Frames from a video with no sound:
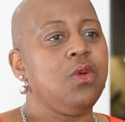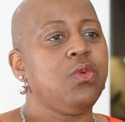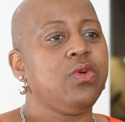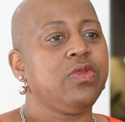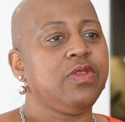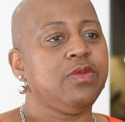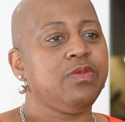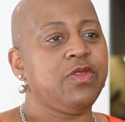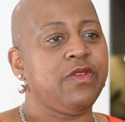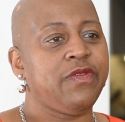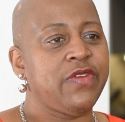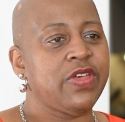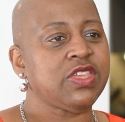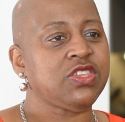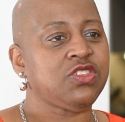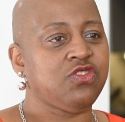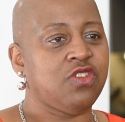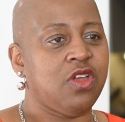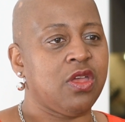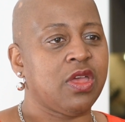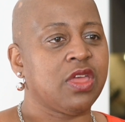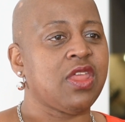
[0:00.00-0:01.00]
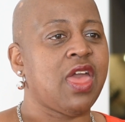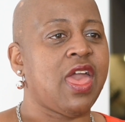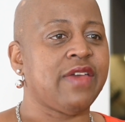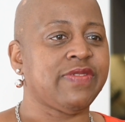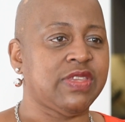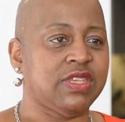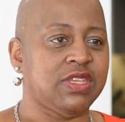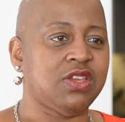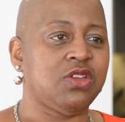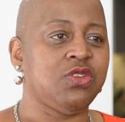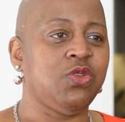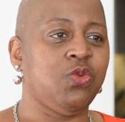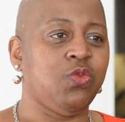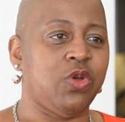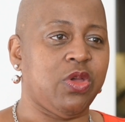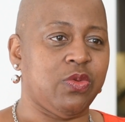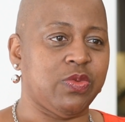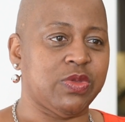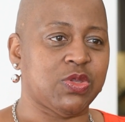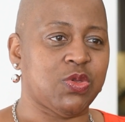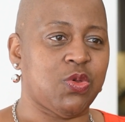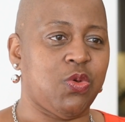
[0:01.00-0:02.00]
Well, the first stroke, and I have to tell you what it
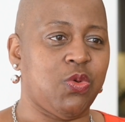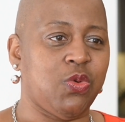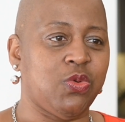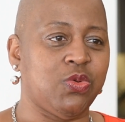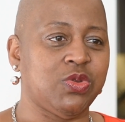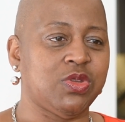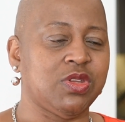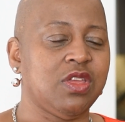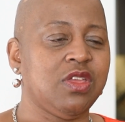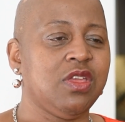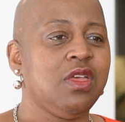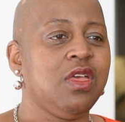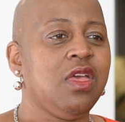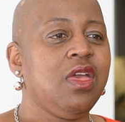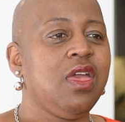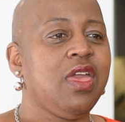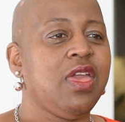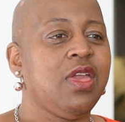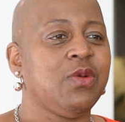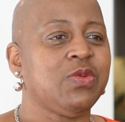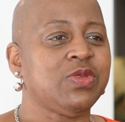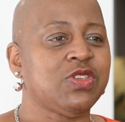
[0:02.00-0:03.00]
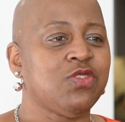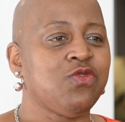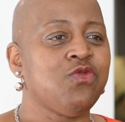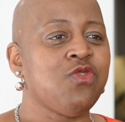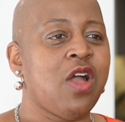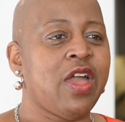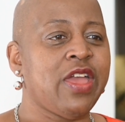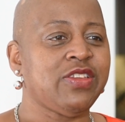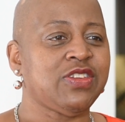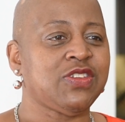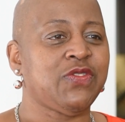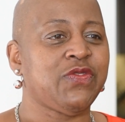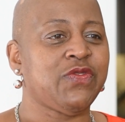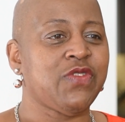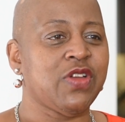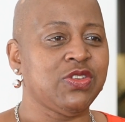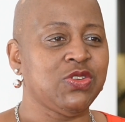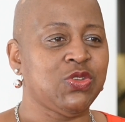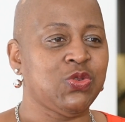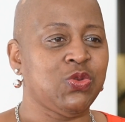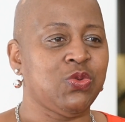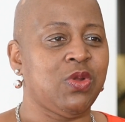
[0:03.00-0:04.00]
was called, it was a right
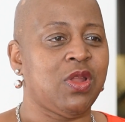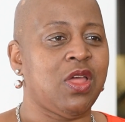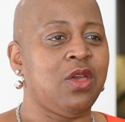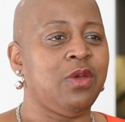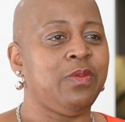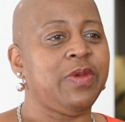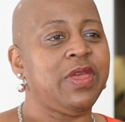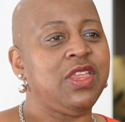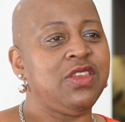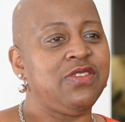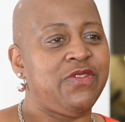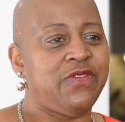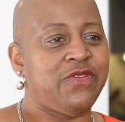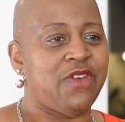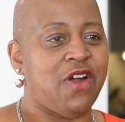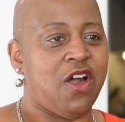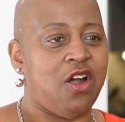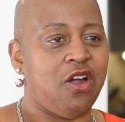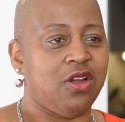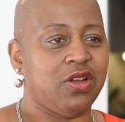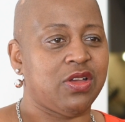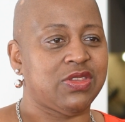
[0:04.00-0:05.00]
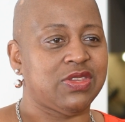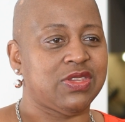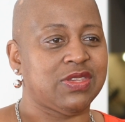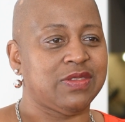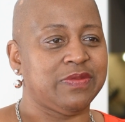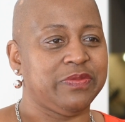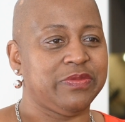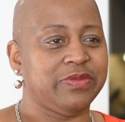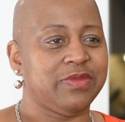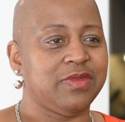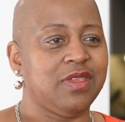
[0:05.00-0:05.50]
frontal lobe infarct.